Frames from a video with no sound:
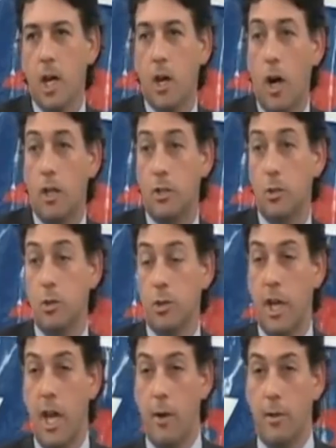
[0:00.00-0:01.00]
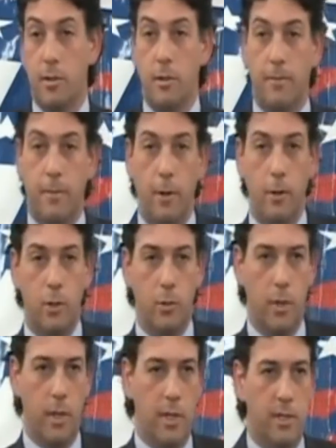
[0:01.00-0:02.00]
constitutional carry to refer
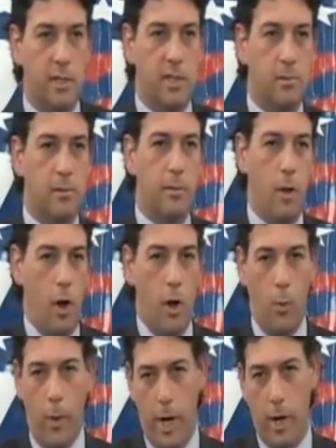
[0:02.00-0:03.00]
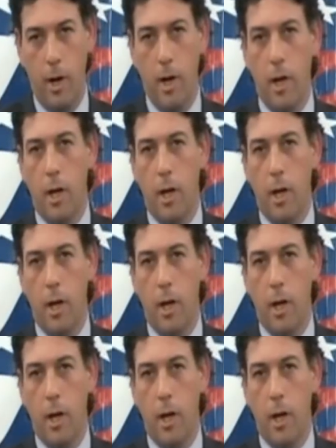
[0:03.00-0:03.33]
to a, a system of law where